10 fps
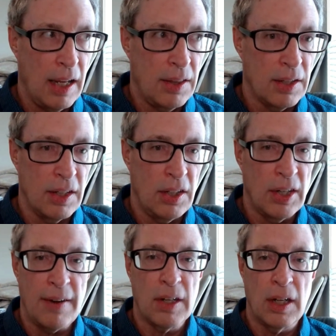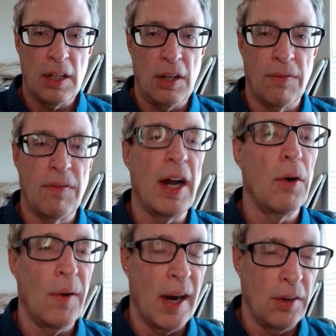you're
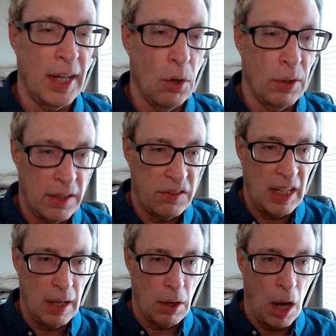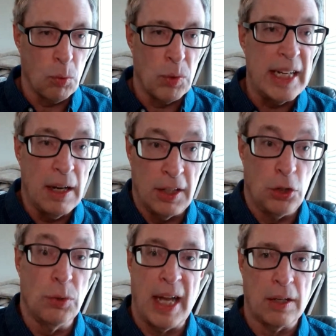very rarely going to see a REIT, a
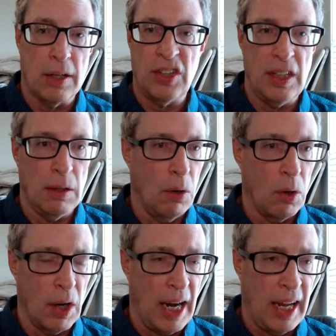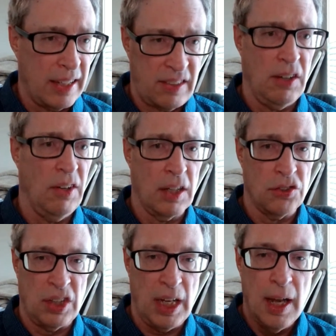Duke Energy or a Excel
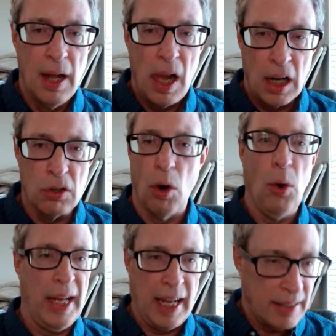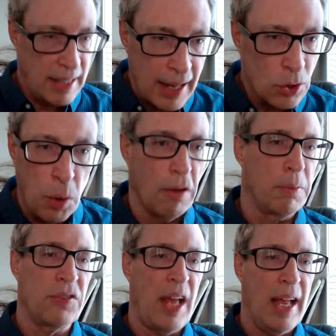Energy growing at 10,
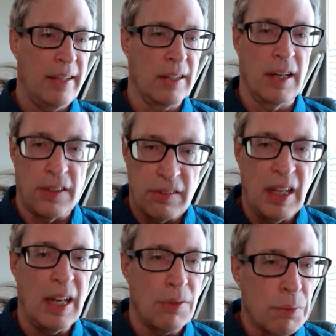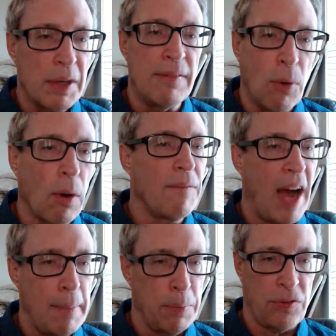12%. You're going to see 3, 4,
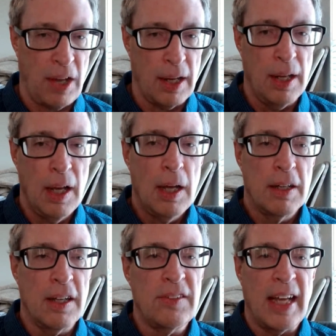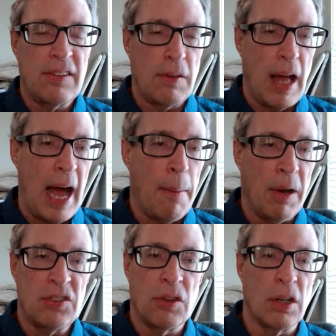5% because that's how
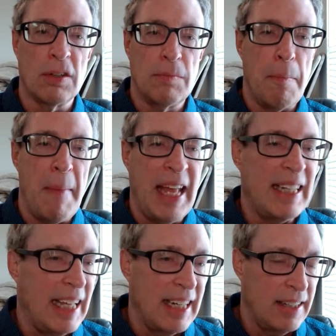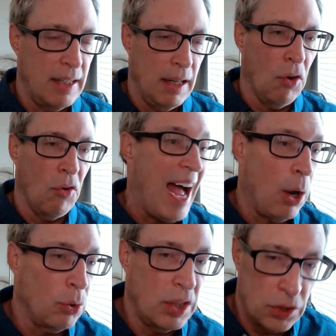much they're mandated
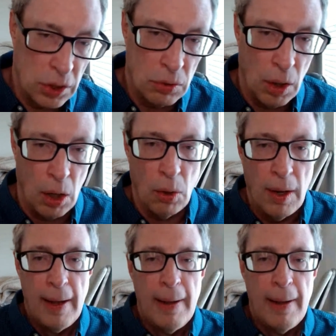allowed to grow.